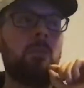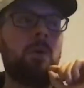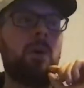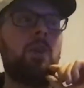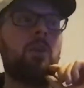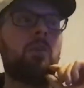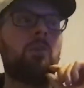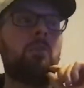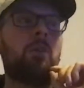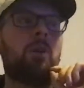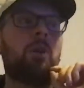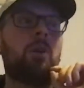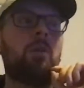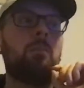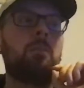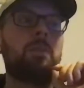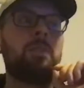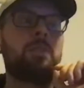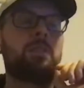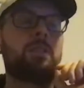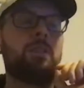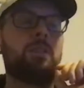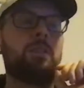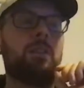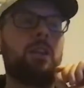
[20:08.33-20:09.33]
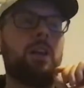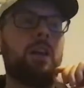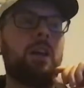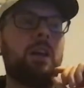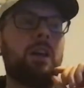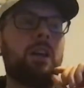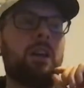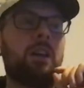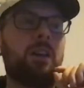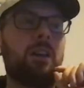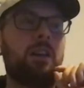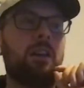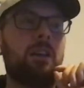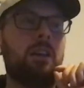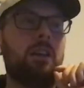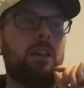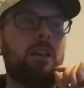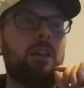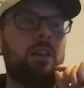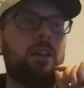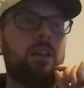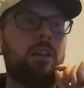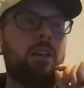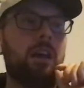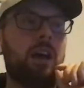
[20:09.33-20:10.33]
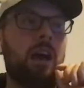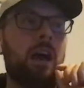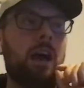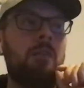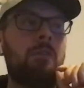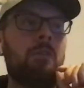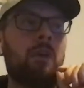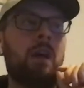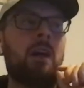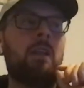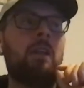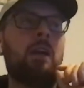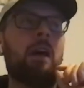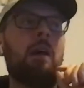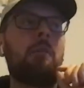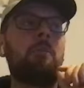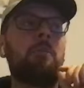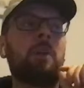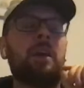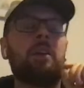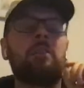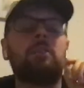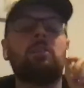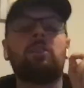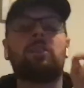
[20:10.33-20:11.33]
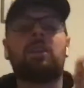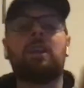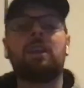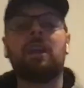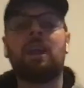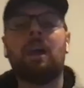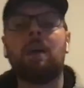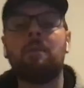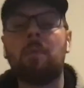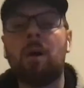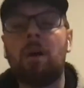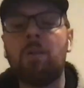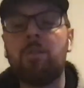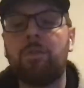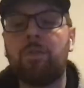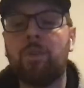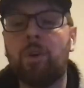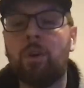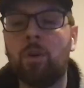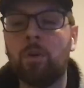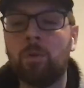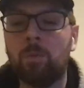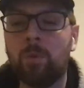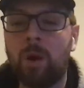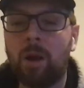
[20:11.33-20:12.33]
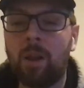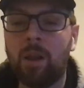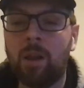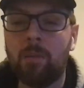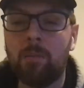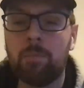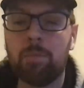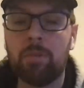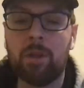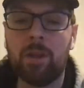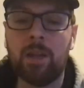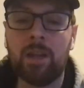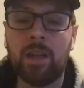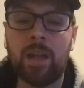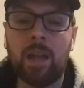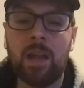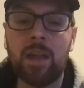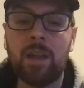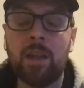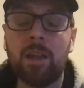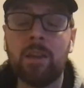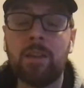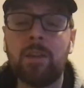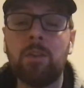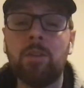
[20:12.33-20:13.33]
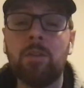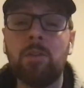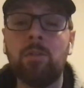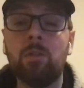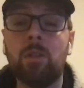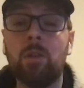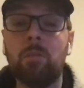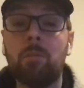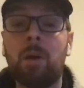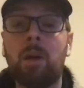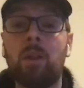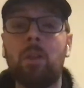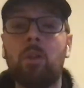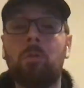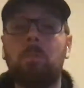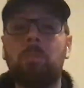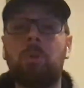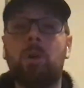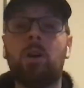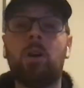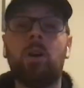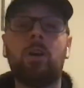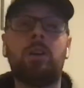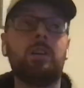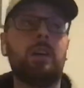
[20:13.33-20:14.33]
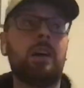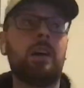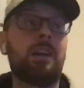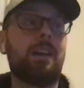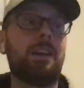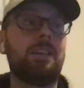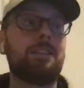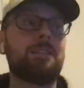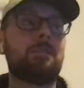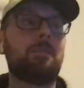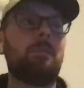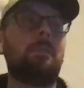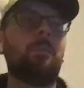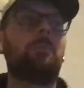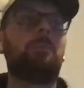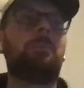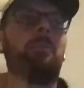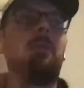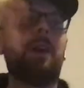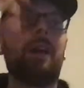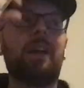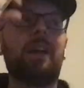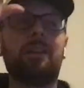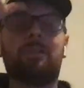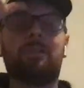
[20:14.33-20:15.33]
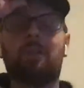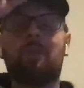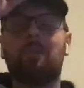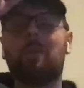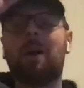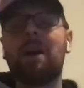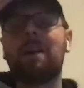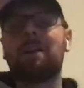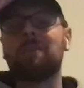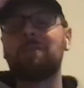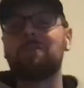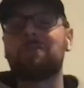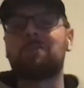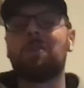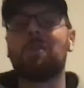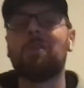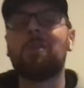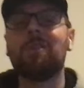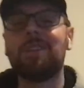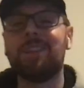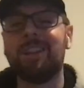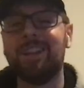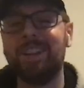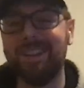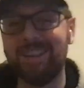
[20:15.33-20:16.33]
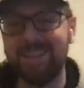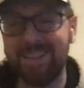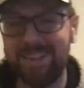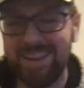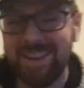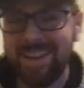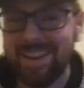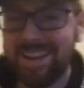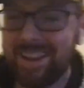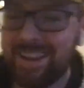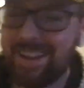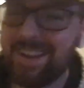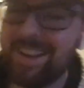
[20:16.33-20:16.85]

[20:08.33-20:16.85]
LaMelo Ball. Mr. like I'm like looking at my phone while I'm playing AAU LaMelo Ball against playing for Michael Jordan.